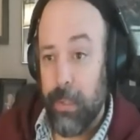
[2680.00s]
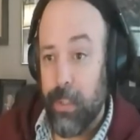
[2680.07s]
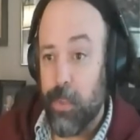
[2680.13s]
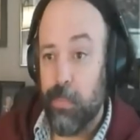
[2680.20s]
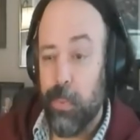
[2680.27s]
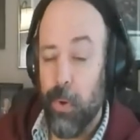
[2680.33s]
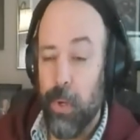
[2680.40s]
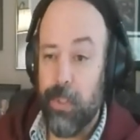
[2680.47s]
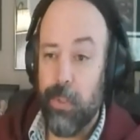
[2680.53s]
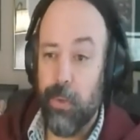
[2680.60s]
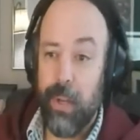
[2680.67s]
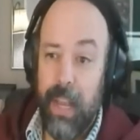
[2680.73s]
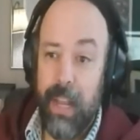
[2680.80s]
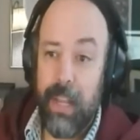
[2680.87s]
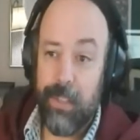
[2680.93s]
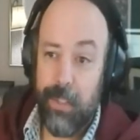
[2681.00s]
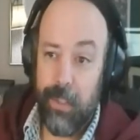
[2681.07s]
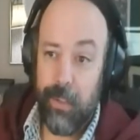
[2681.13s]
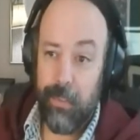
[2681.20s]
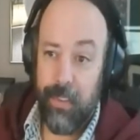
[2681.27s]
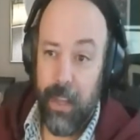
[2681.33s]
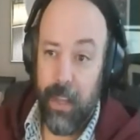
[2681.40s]
this point. So it adds to
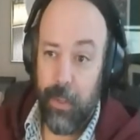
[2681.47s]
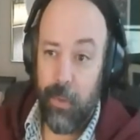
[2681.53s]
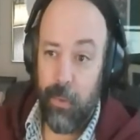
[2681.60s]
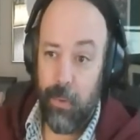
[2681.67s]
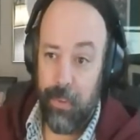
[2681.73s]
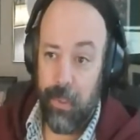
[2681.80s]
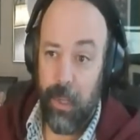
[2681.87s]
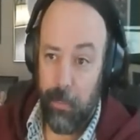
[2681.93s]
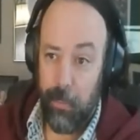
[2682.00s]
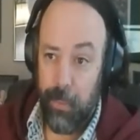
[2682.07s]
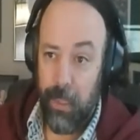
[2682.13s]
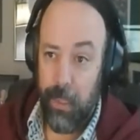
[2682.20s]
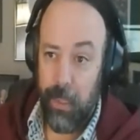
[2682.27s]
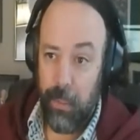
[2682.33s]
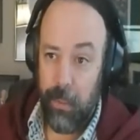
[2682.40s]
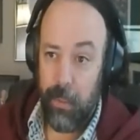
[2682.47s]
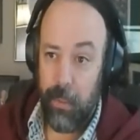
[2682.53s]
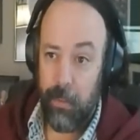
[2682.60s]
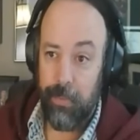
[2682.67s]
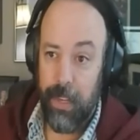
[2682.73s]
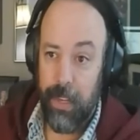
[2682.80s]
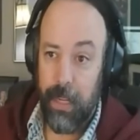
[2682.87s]
the value of the company,
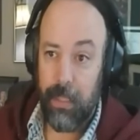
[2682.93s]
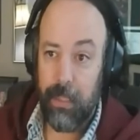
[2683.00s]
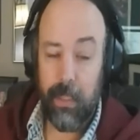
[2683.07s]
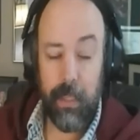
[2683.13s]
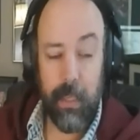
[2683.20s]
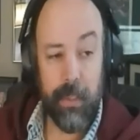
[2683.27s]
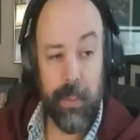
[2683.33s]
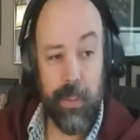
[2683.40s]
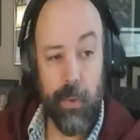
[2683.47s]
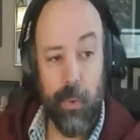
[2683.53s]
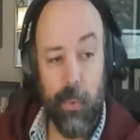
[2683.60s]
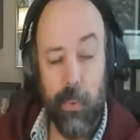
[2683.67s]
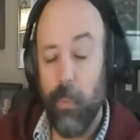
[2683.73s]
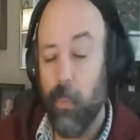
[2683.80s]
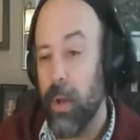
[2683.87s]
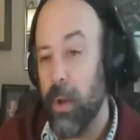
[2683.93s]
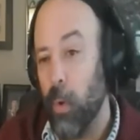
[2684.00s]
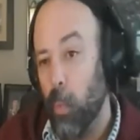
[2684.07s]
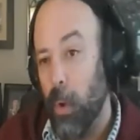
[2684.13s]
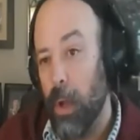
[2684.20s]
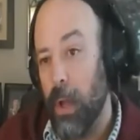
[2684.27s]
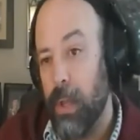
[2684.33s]
in fact. And so what it
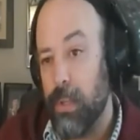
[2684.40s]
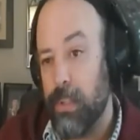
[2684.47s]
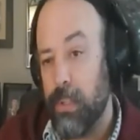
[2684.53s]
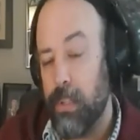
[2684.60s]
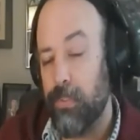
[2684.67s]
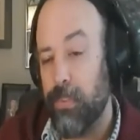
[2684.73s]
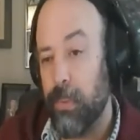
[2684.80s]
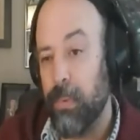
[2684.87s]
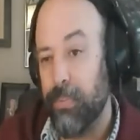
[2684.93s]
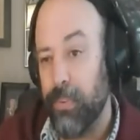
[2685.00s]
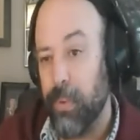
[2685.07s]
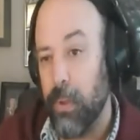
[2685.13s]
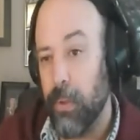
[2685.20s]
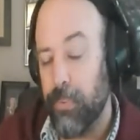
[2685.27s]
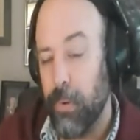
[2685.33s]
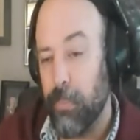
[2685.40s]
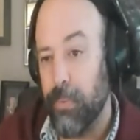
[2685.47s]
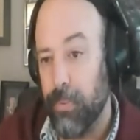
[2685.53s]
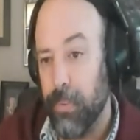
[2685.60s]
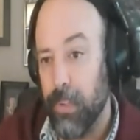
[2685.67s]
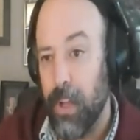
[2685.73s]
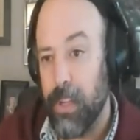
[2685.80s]
was is from a
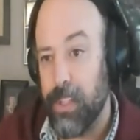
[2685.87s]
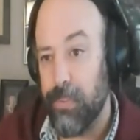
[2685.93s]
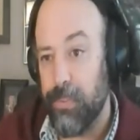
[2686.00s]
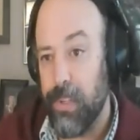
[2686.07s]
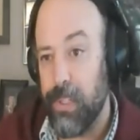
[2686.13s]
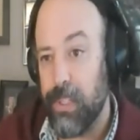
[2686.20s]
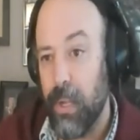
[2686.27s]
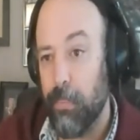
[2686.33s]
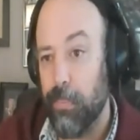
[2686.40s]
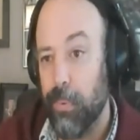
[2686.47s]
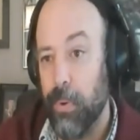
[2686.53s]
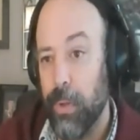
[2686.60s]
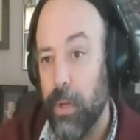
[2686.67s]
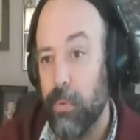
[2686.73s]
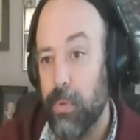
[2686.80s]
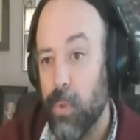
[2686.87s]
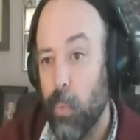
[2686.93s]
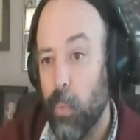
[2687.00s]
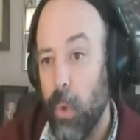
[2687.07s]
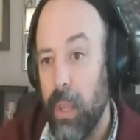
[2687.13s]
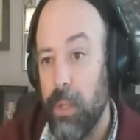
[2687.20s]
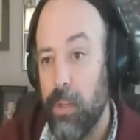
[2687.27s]
philosophy standpoint, it was a
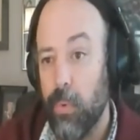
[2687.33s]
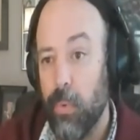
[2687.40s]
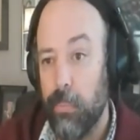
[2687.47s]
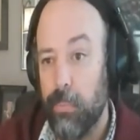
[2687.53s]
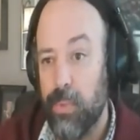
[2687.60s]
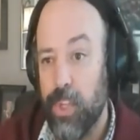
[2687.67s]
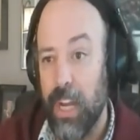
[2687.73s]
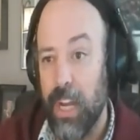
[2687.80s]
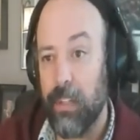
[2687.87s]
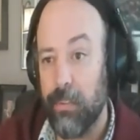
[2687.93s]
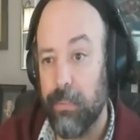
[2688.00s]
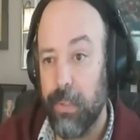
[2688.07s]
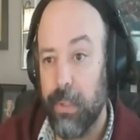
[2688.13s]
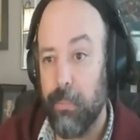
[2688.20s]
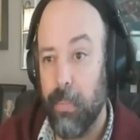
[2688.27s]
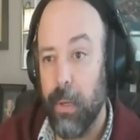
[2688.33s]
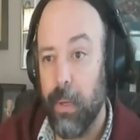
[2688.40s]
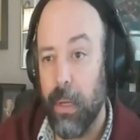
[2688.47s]
way to objectively